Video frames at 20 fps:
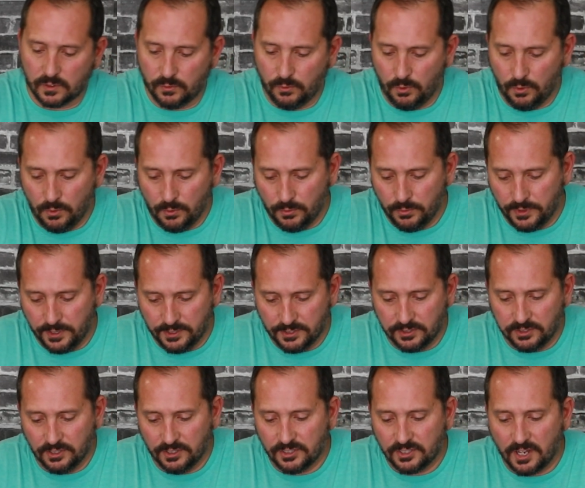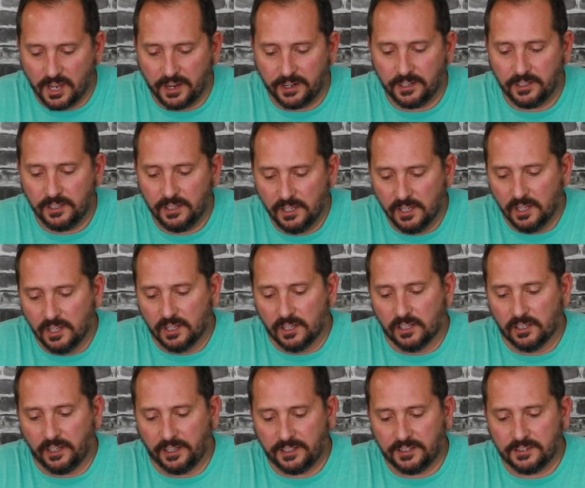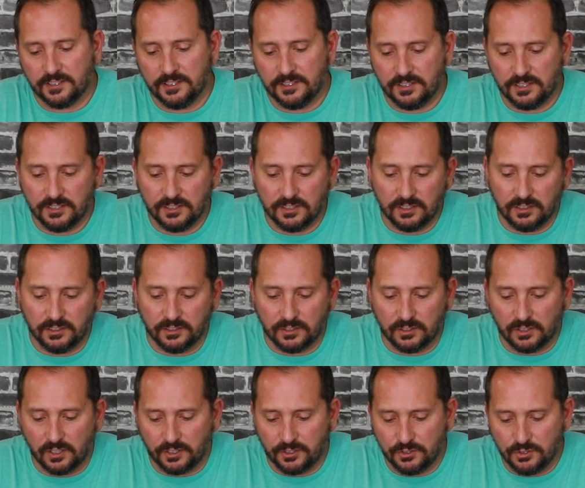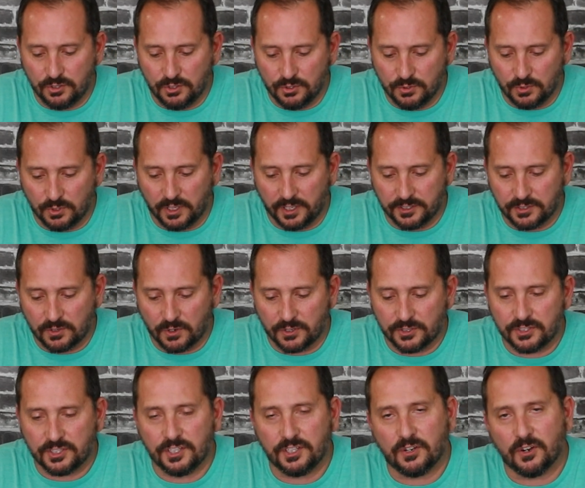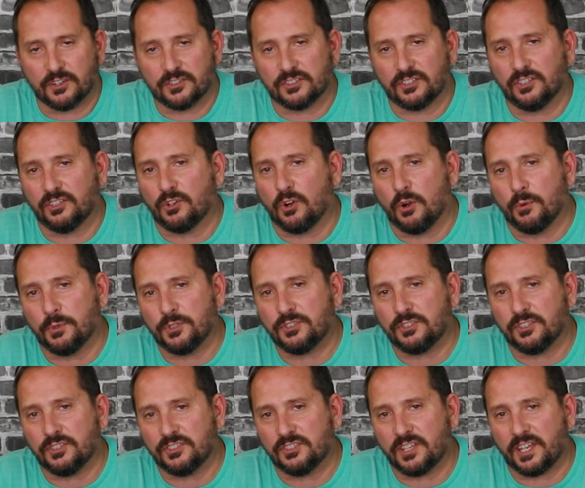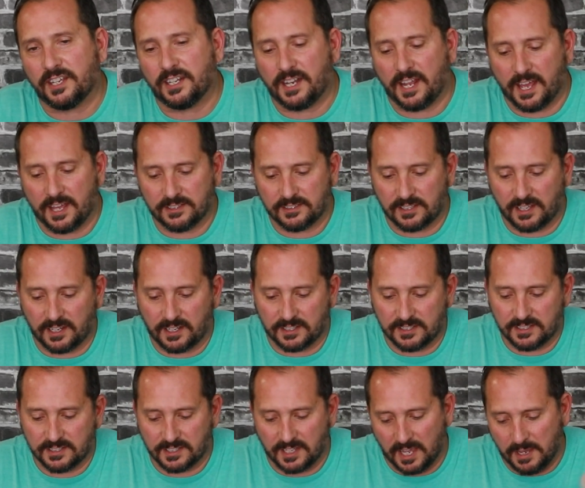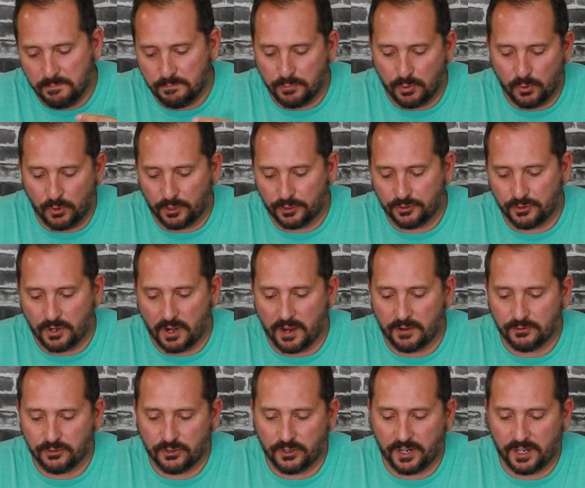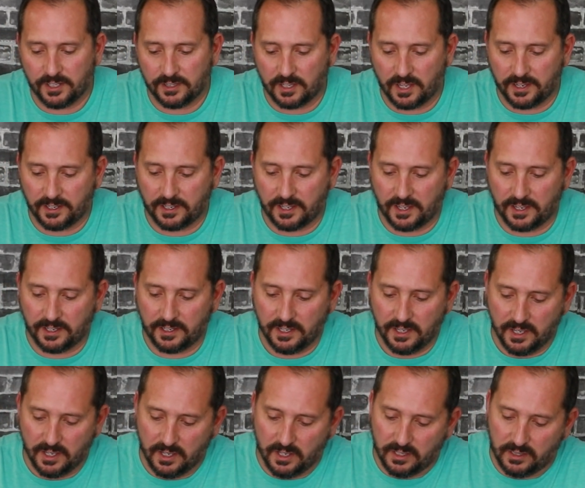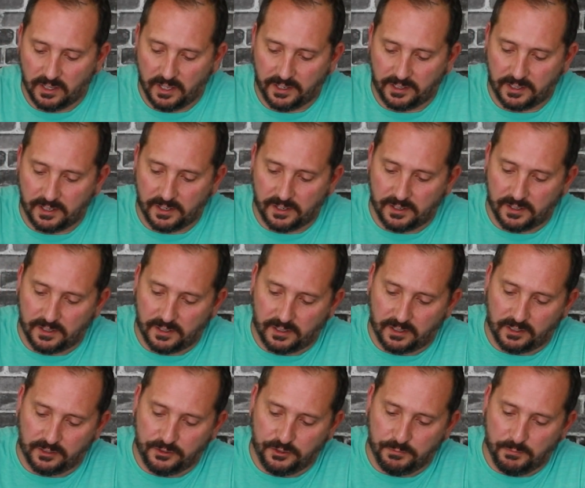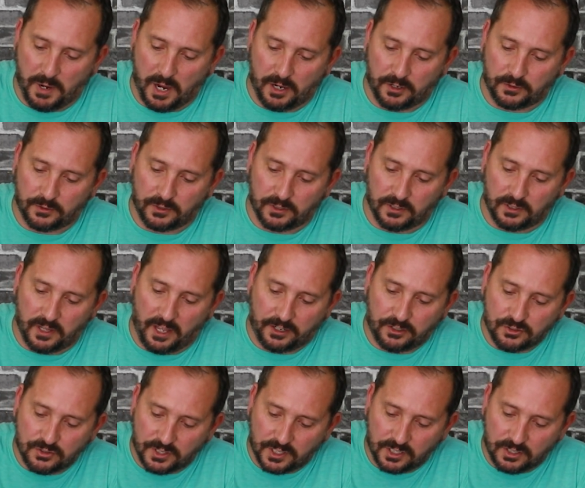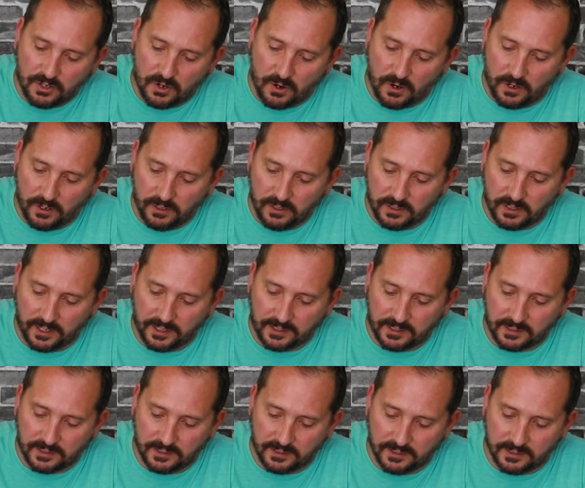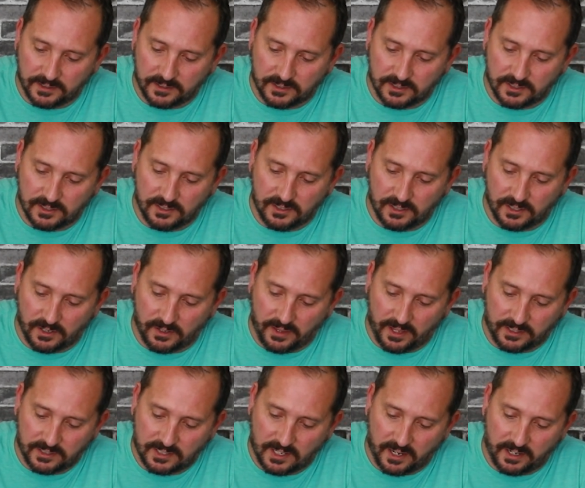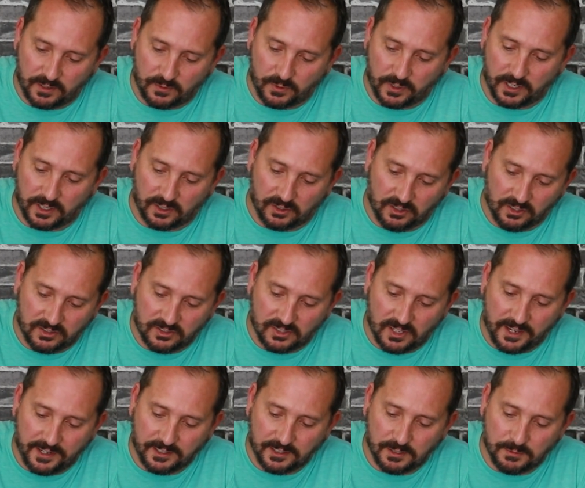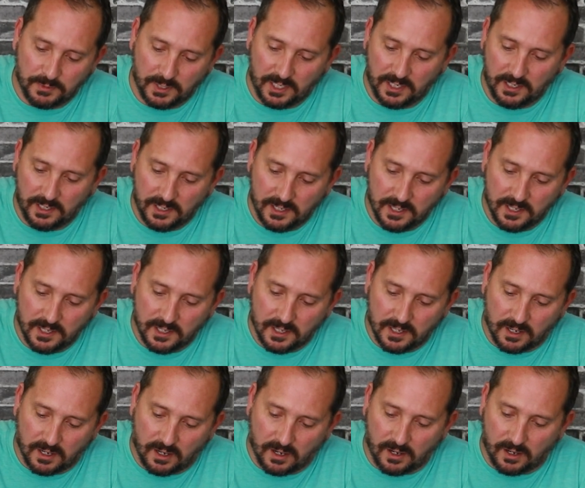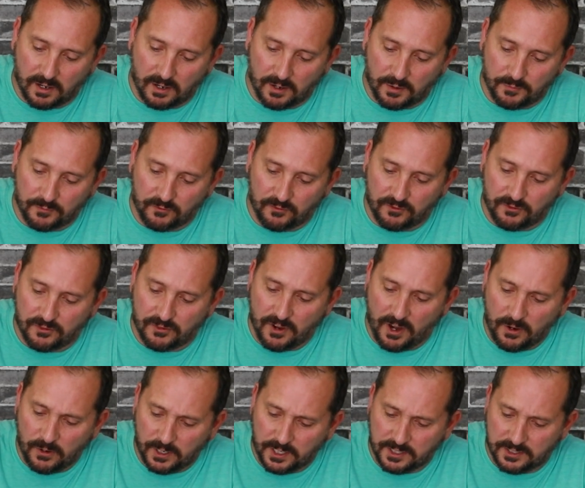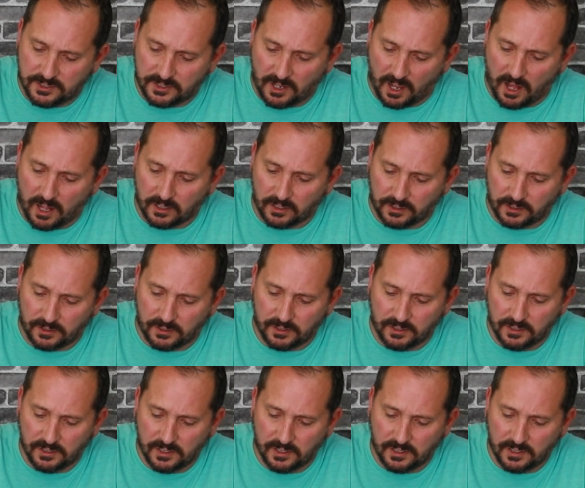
Ooh, this looks kind of like, this is a little unusual as RC cars look. Almost looks like it has like a skateboard drivetrain, like a modern electric car. Like it's, you know, that's kind of what it looks like to me. Very solid.